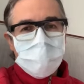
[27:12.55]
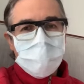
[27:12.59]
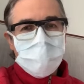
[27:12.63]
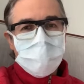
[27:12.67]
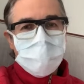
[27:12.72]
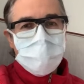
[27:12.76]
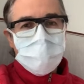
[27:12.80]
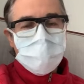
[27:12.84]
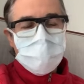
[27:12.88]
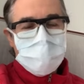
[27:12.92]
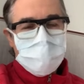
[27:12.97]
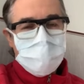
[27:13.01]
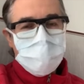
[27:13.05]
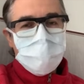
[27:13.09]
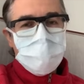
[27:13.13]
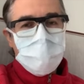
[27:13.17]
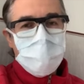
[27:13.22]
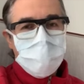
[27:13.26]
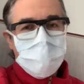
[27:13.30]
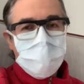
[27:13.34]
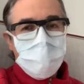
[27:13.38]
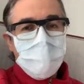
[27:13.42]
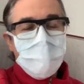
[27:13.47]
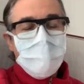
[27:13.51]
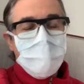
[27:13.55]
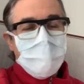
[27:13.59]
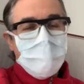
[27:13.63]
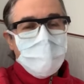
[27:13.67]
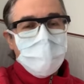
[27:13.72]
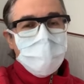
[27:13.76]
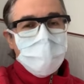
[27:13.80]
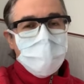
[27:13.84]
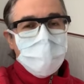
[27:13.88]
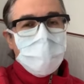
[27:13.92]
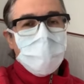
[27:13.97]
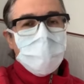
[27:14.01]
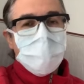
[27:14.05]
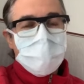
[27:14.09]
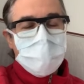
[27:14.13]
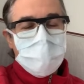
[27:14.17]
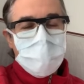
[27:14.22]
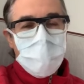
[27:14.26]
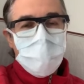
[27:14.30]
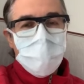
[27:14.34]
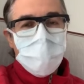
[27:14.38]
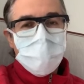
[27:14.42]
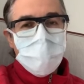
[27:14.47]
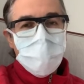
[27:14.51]
This is time to get on top of
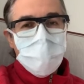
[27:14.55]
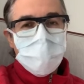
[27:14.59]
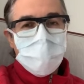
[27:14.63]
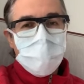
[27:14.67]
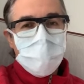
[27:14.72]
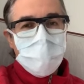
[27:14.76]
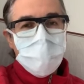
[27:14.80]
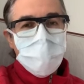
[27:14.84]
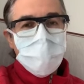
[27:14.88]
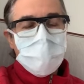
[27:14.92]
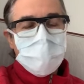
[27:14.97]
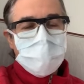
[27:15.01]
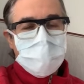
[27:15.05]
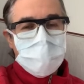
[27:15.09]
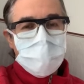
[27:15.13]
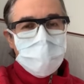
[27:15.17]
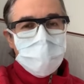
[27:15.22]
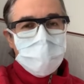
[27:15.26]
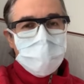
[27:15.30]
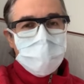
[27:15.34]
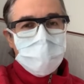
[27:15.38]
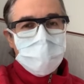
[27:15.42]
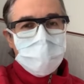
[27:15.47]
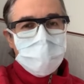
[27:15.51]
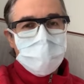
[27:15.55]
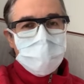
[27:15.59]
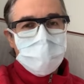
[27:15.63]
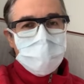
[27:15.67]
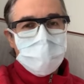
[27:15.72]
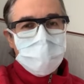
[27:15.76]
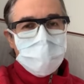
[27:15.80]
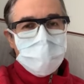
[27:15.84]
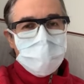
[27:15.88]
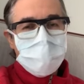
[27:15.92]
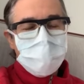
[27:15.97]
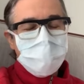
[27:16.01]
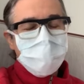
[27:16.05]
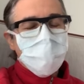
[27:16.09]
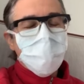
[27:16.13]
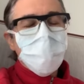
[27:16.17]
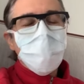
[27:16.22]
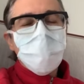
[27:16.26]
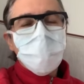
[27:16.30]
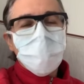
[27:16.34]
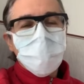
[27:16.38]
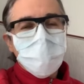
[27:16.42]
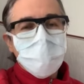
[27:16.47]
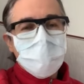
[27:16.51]
this virus and control it. It really
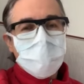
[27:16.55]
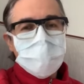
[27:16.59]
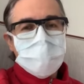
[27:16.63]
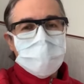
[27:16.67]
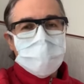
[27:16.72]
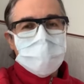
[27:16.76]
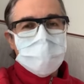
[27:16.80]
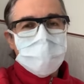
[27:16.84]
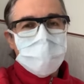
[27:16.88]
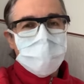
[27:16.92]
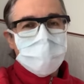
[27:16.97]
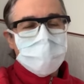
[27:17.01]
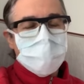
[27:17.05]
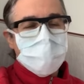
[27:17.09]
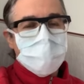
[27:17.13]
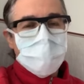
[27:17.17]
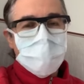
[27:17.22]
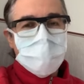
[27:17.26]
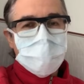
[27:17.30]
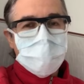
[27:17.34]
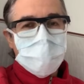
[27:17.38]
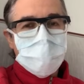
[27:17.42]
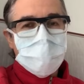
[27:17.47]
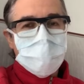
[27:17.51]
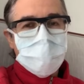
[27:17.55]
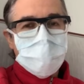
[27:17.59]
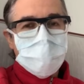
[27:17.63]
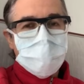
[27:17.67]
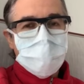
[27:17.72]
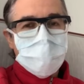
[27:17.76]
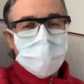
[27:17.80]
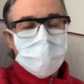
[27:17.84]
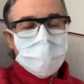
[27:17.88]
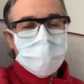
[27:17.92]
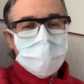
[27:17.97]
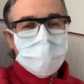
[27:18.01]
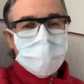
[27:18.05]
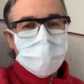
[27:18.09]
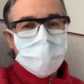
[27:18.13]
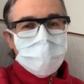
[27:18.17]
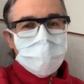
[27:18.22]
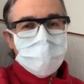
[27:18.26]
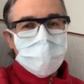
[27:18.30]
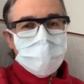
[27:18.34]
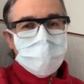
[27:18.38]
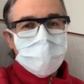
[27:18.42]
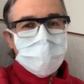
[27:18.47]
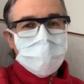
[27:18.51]
doesn't matter where it came from.
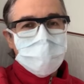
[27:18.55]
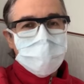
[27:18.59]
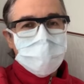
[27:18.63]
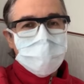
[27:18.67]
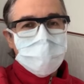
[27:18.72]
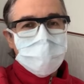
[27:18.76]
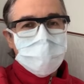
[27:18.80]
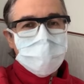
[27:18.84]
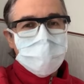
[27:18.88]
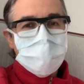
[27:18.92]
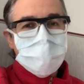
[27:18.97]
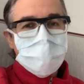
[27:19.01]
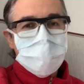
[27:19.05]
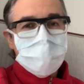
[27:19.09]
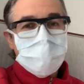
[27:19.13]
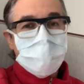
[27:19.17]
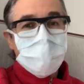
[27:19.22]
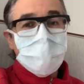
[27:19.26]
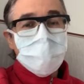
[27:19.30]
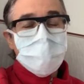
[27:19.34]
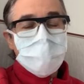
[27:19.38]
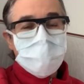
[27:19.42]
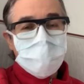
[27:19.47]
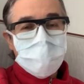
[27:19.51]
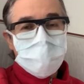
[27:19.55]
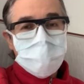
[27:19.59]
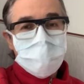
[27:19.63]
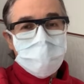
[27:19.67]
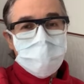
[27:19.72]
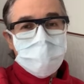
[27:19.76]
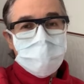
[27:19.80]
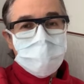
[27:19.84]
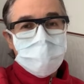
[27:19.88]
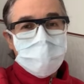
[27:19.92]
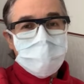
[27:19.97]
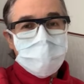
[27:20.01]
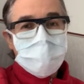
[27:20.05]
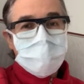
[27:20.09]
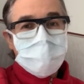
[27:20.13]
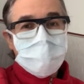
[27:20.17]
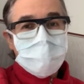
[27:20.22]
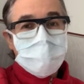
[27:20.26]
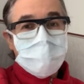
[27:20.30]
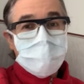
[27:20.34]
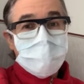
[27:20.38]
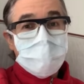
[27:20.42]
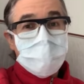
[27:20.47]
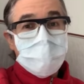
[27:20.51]
It's here.
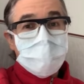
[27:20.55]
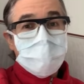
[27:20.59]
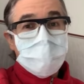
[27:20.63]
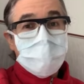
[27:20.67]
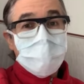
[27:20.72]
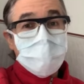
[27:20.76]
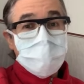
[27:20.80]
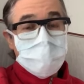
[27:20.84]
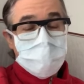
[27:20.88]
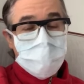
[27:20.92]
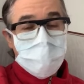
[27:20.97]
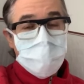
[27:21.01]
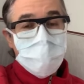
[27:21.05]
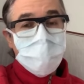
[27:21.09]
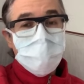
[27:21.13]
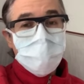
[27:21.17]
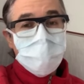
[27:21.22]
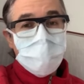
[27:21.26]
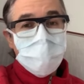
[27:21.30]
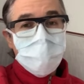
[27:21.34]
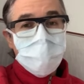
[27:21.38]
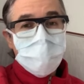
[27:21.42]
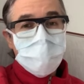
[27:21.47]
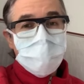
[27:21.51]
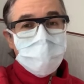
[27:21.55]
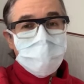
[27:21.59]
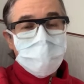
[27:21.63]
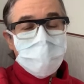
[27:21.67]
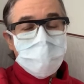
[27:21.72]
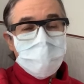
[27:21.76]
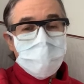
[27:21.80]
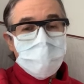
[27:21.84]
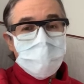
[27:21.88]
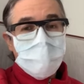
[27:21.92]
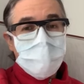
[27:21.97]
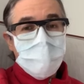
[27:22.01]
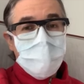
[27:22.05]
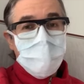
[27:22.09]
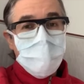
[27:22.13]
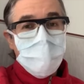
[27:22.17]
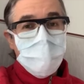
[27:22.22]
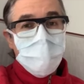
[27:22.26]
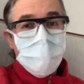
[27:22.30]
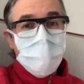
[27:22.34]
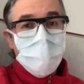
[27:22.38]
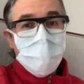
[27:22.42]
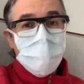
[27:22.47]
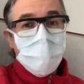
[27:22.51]
It's hurting people.
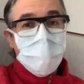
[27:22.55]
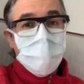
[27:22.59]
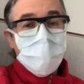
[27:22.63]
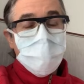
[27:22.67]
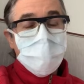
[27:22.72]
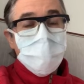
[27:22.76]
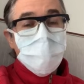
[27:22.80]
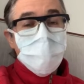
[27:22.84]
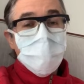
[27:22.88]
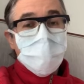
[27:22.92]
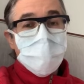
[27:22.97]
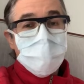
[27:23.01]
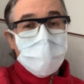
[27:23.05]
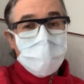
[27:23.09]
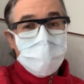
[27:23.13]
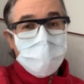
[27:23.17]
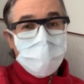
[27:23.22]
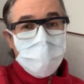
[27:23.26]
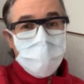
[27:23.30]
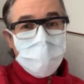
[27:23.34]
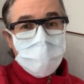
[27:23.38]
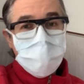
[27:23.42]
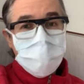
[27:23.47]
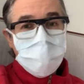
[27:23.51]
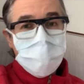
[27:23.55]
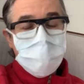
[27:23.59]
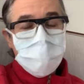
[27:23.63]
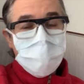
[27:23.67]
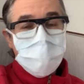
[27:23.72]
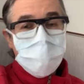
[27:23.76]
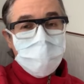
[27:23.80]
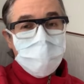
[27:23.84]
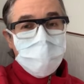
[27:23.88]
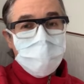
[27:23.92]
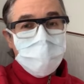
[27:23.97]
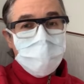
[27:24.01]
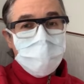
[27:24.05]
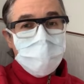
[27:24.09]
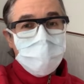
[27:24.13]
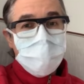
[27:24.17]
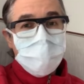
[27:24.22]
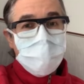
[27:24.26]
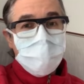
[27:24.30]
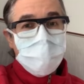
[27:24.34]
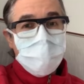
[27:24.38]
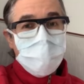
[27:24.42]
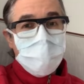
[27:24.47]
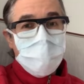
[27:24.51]
We need to create a vaccine
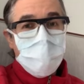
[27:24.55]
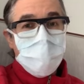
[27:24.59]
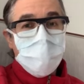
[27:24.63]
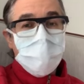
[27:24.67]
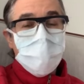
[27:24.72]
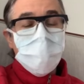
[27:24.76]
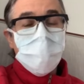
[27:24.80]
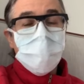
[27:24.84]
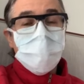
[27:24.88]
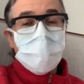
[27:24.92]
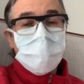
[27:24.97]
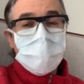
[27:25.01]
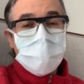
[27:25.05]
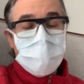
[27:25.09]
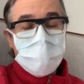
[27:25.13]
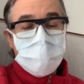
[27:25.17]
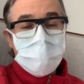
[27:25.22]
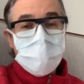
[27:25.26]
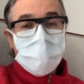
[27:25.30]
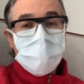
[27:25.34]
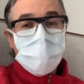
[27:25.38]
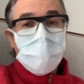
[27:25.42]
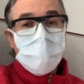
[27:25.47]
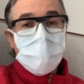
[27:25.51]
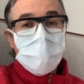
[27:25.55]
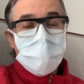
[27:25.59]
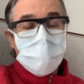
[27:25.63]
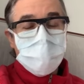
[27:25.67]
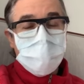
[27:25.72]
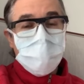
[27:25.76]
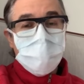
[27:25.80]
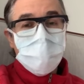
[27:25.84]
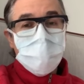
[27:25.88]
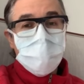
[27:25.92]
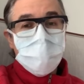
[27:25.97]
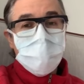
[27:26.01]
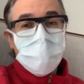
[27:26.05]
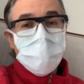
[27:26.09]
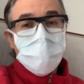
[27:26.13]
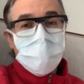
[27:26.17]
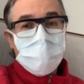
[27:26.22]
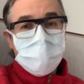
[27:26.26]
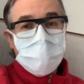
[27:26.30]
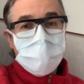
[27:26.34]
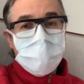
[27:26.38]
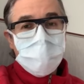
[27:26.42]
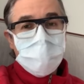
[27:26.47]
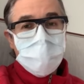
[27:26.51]
and we need to protect the vulnerable
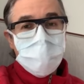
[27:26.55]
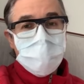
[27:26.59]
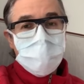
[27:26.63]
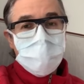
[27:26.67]
population.